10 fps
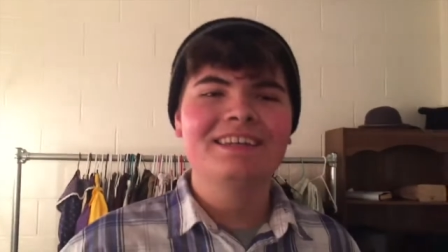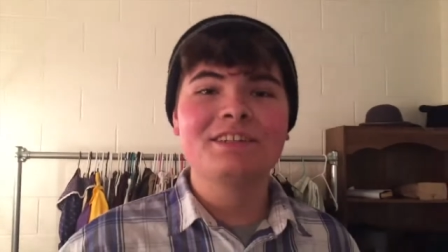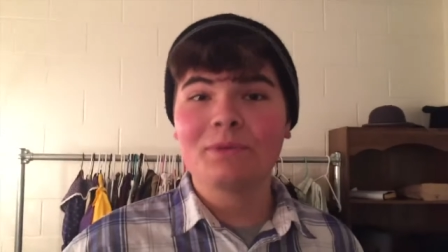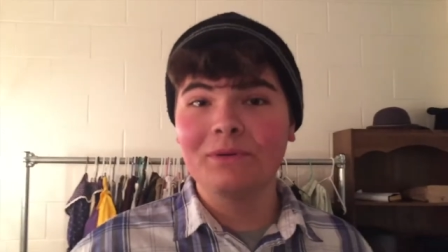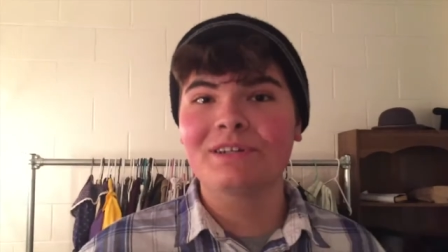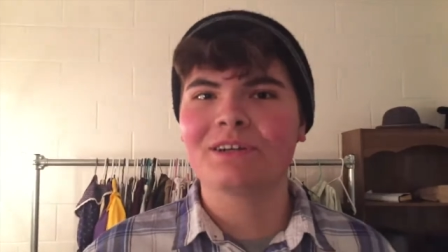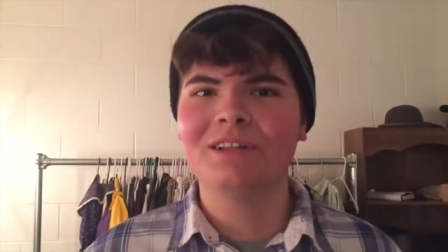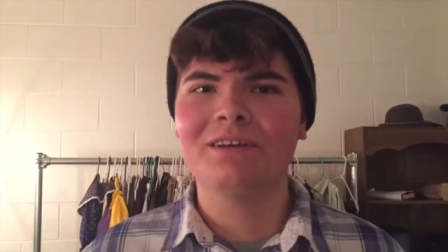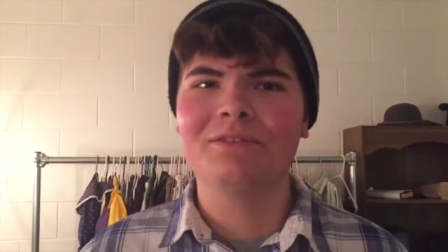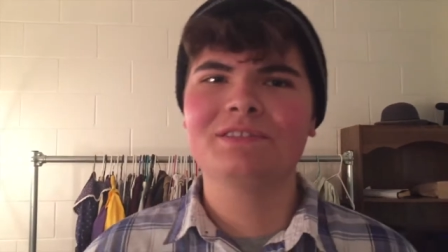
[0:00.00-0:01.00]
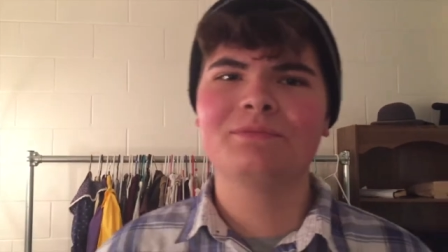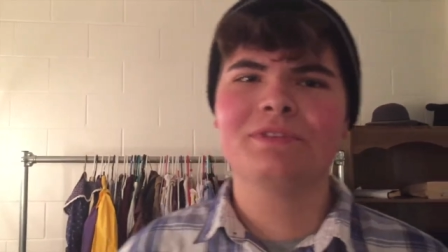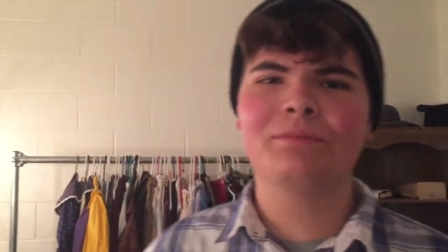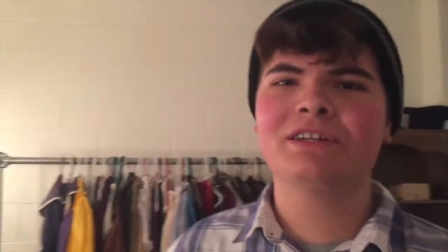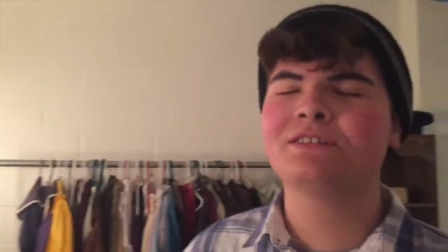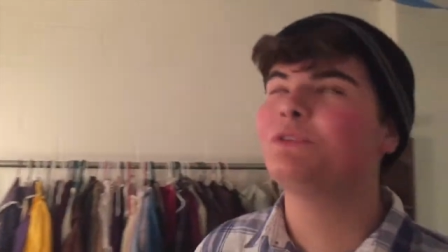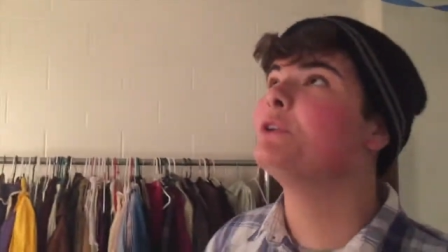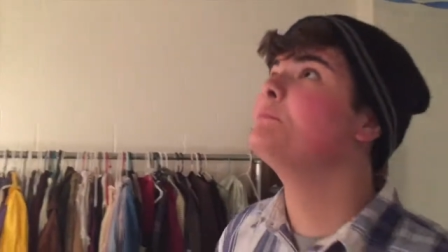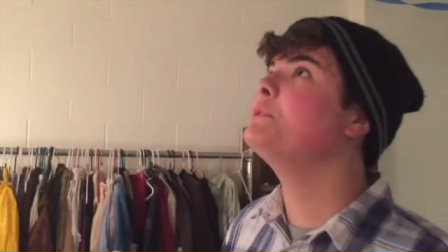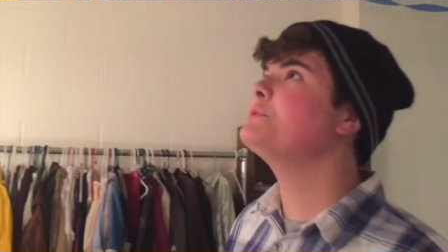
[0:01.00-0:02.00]
she ruined her clothes with a bunch of
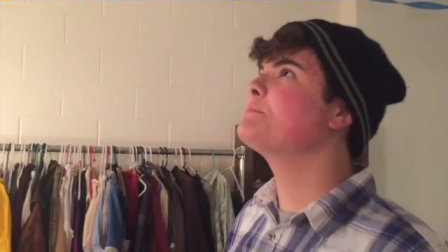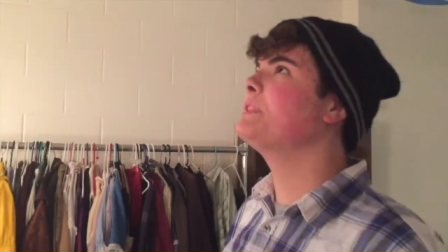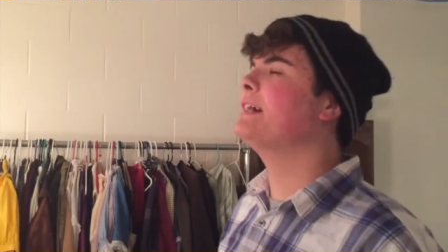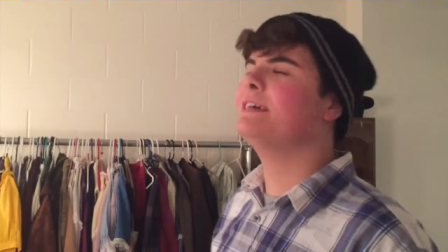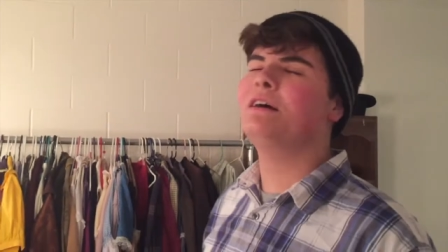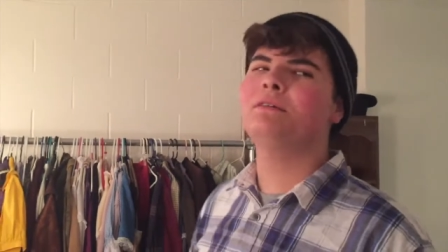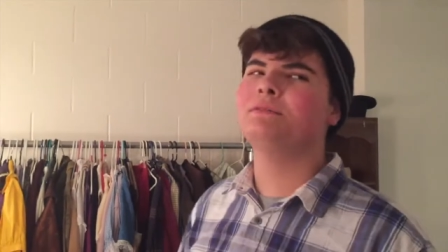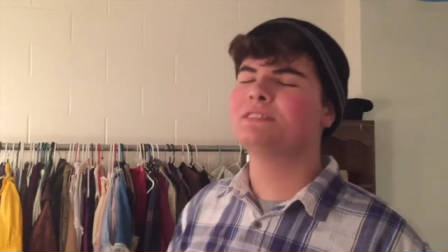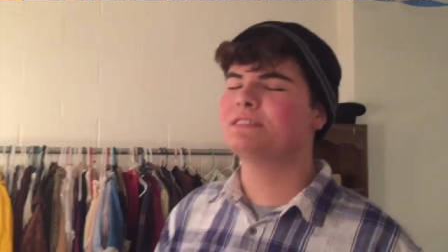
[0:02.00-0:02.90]
old moose blood. Oh, it was